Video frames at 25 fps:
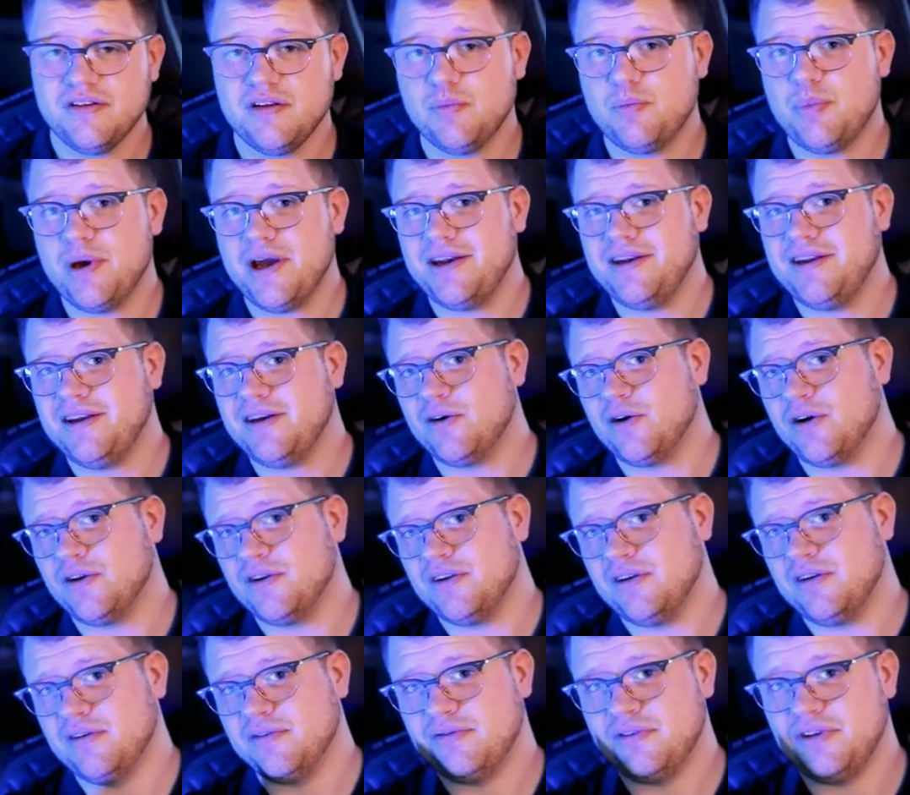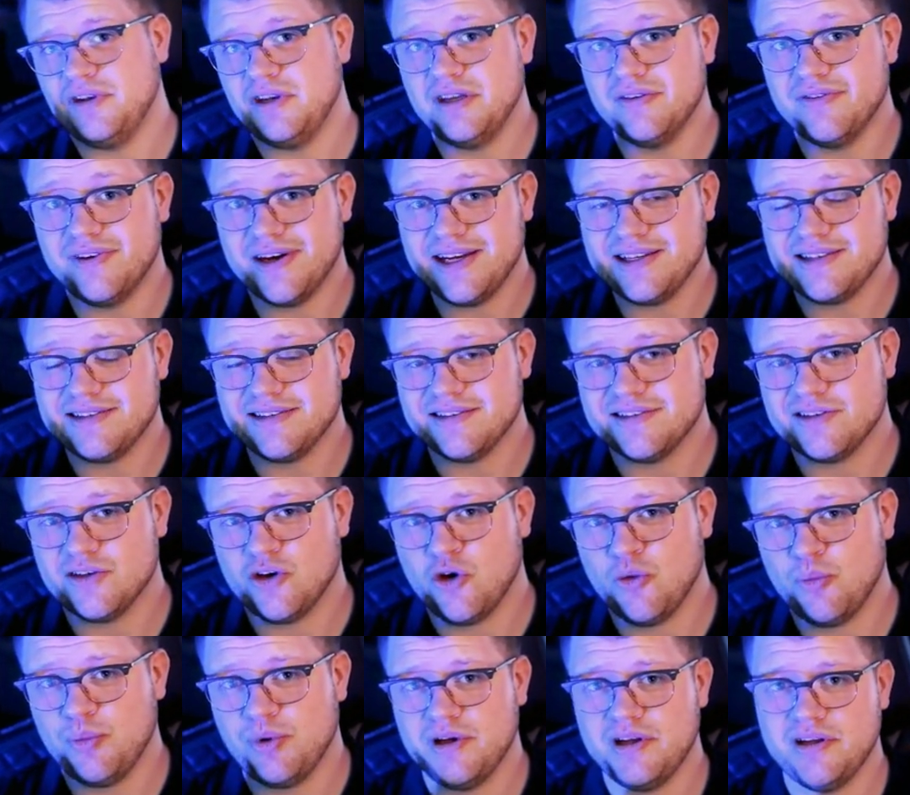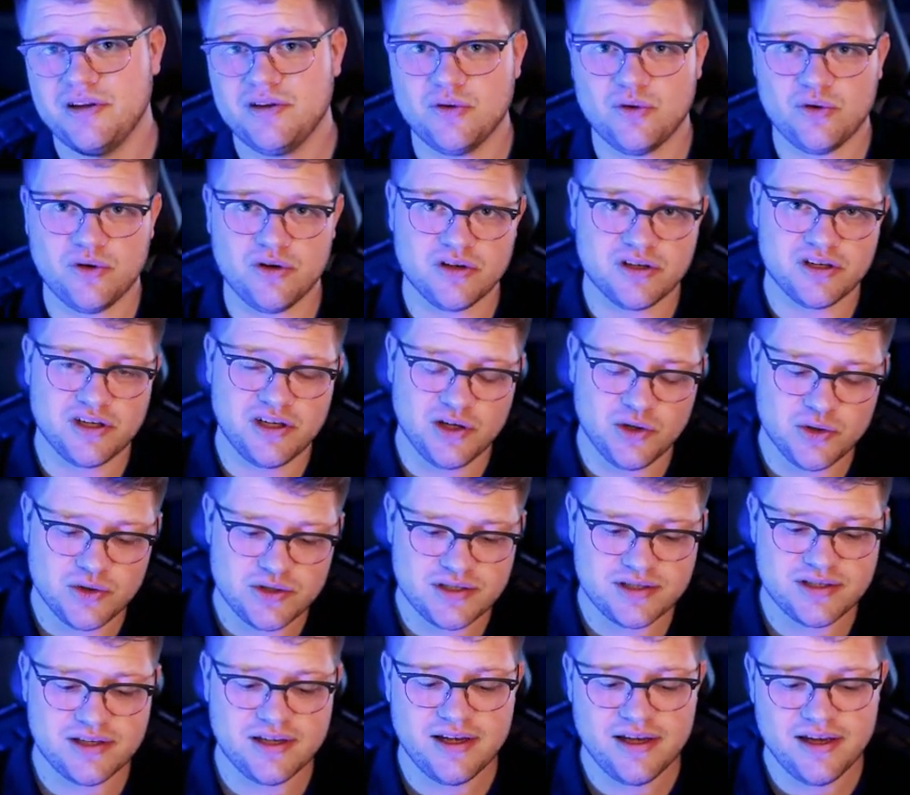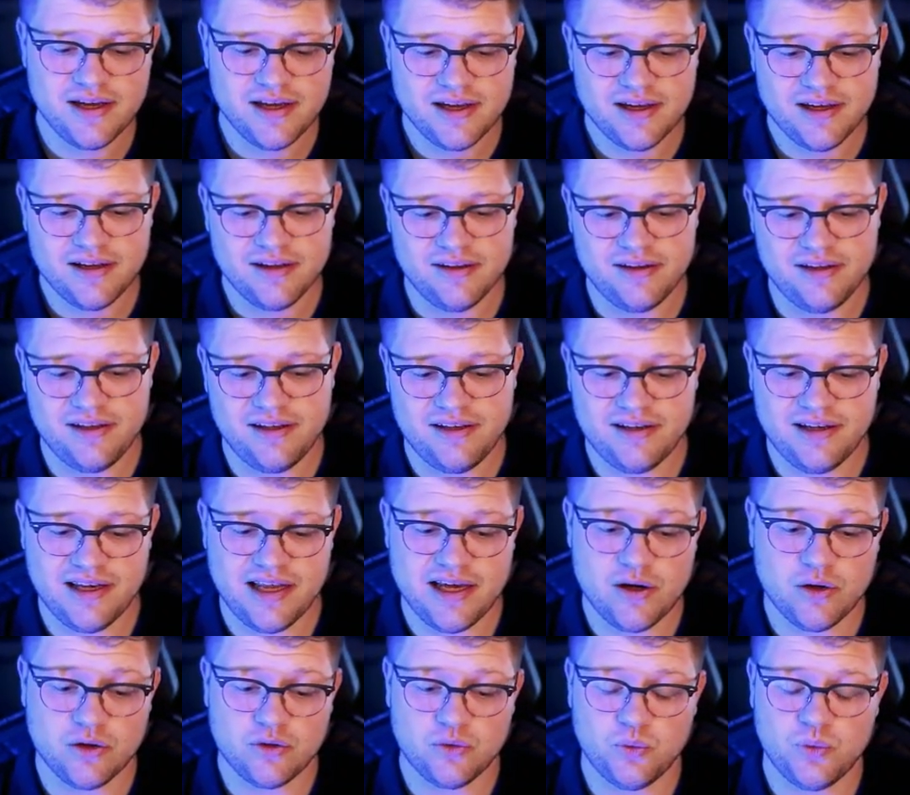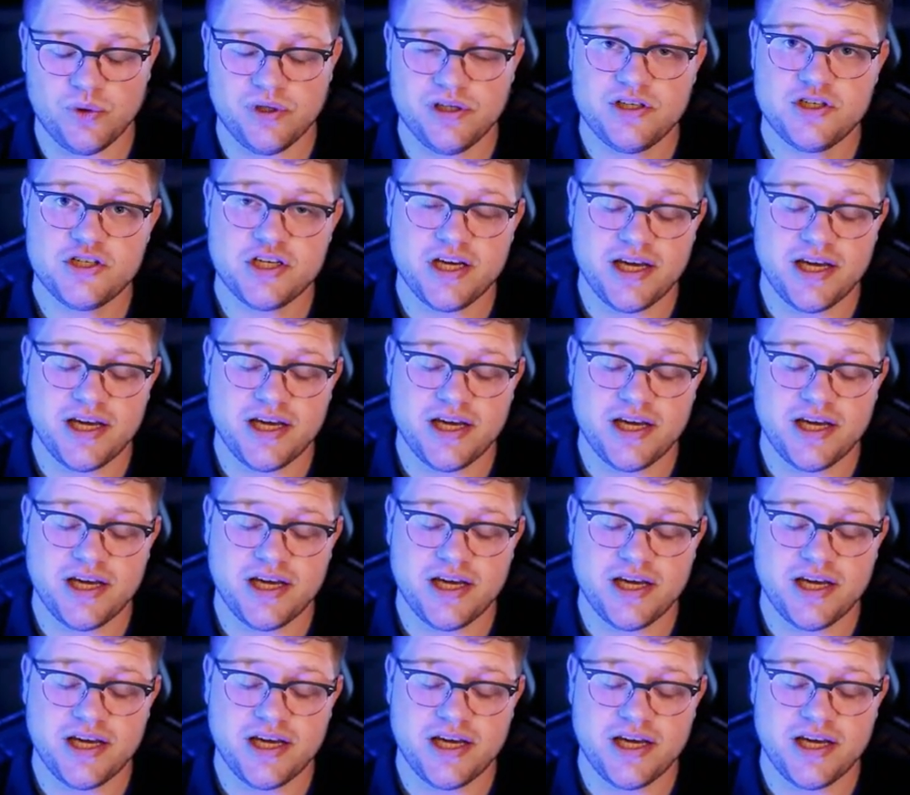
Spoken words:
depending on if the device is open or closed, the layout will